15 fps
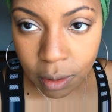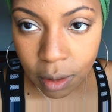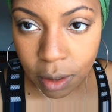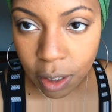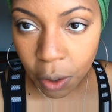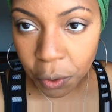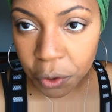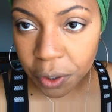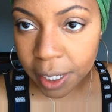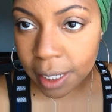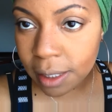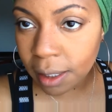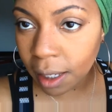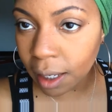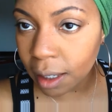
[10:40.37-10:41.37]
No
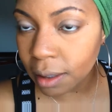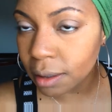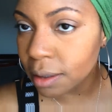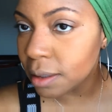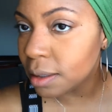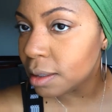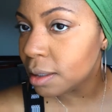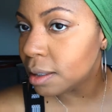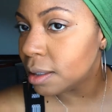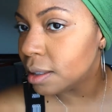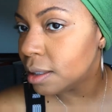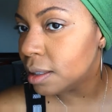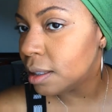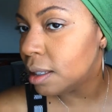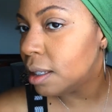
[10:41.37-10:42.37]
creasing,
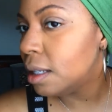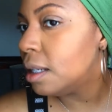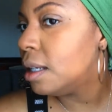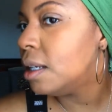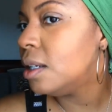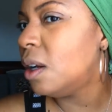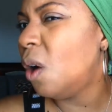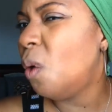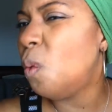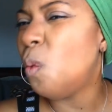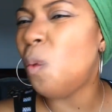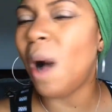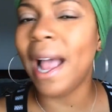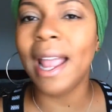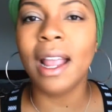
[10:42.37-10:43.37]
no
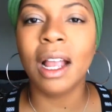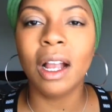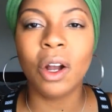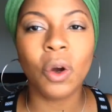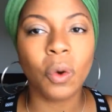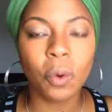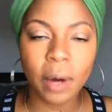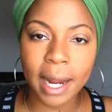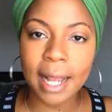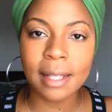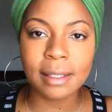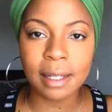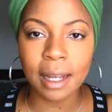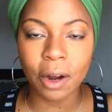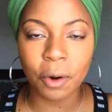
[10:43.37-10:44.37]
white
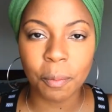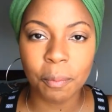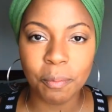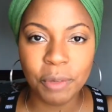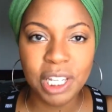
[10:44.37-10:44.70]
crazy or